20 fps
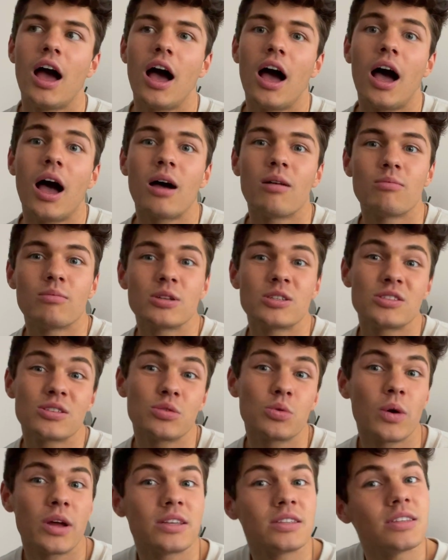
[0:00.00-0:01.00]
I'm
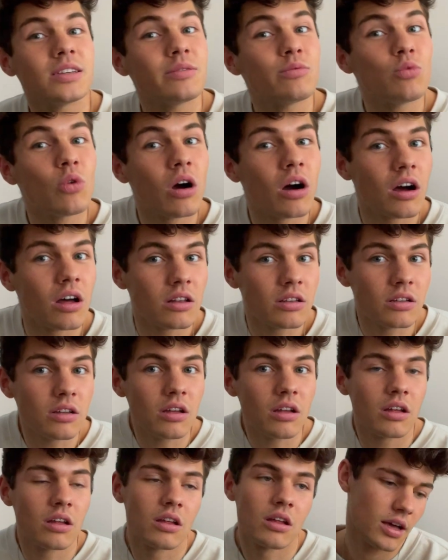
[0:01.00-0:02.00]
21.
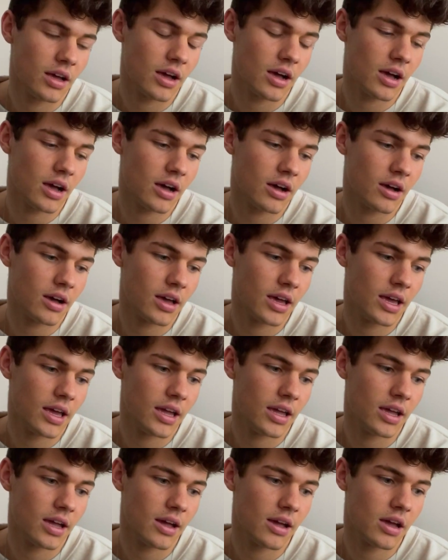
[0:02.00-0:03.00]

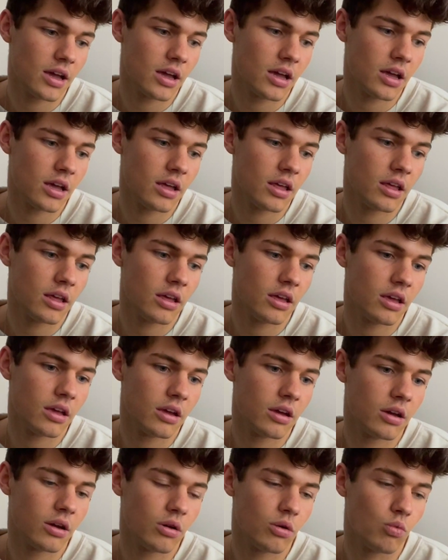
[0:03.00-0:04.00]
I
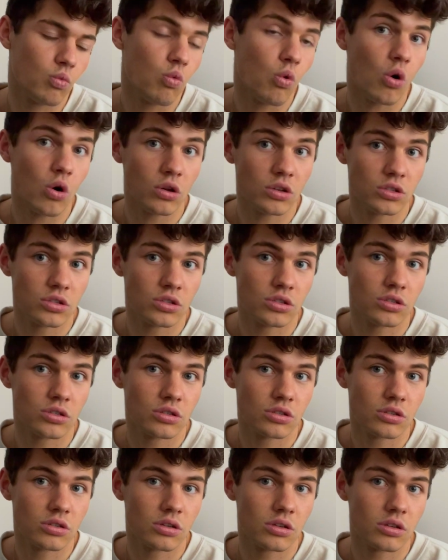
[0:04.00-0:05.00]
was
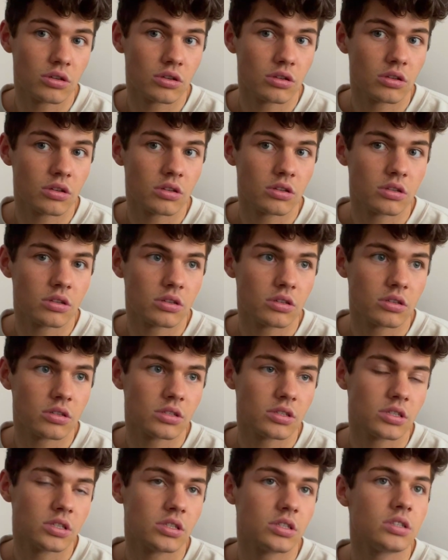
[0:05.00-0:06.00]

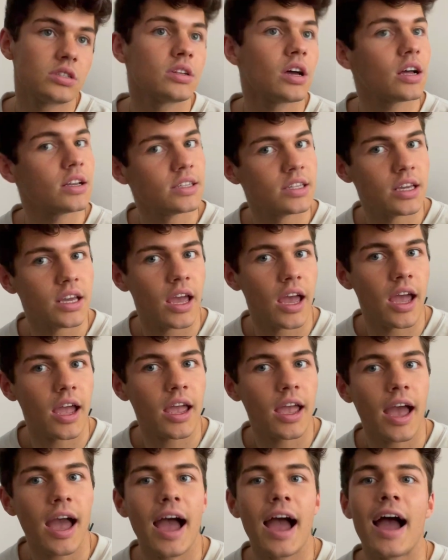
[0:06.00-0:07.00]

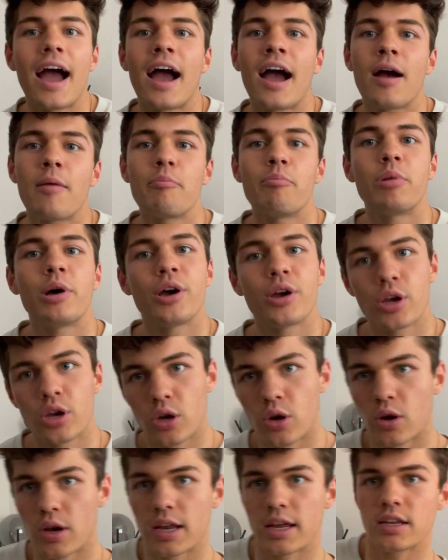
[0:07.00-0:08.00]
studying at Bird
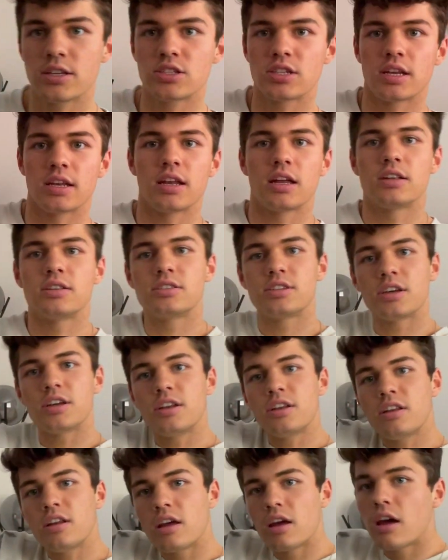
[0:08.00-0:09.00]
College in
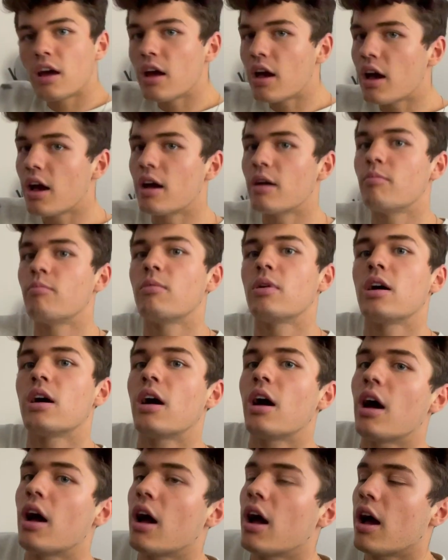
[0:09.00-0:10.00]
London.
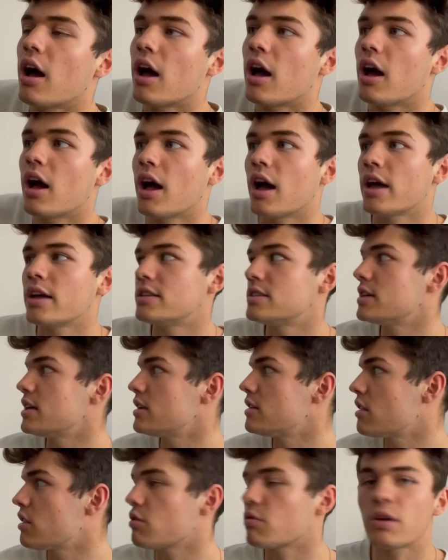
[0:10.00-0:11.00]
I
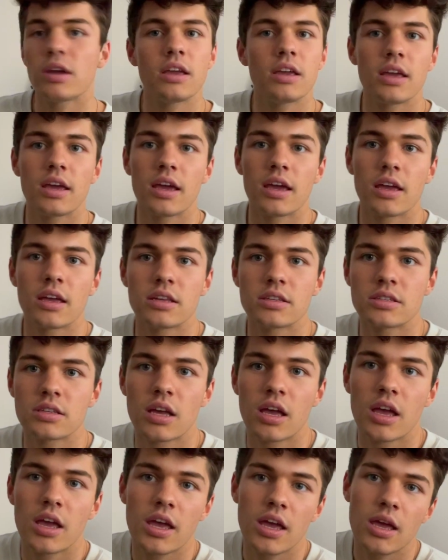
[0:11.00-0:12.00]
did 3 years
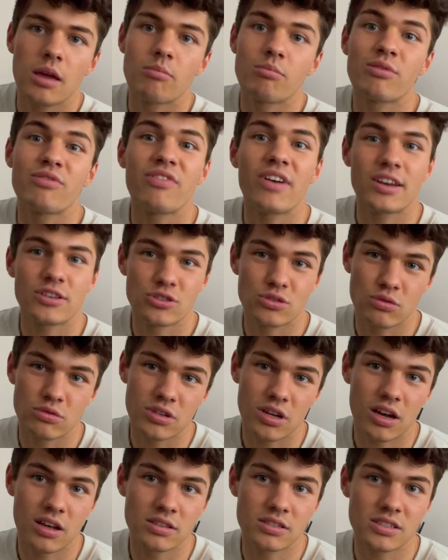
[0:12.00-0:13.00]
in professional
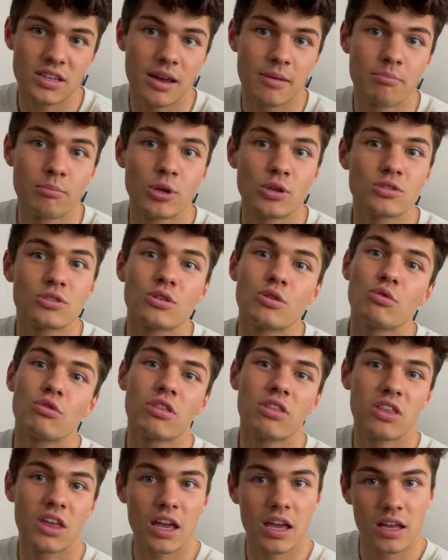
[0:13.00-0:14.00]
dance and musical
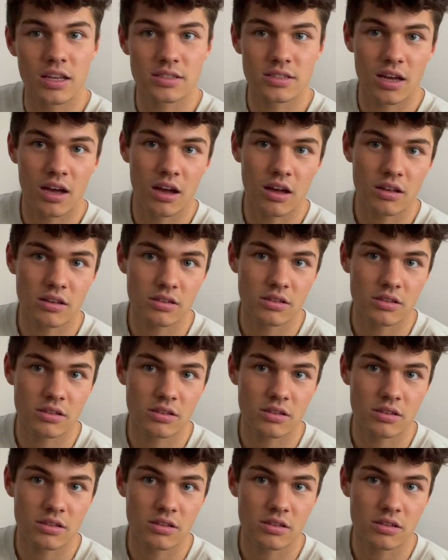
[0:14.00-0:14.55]
theatre,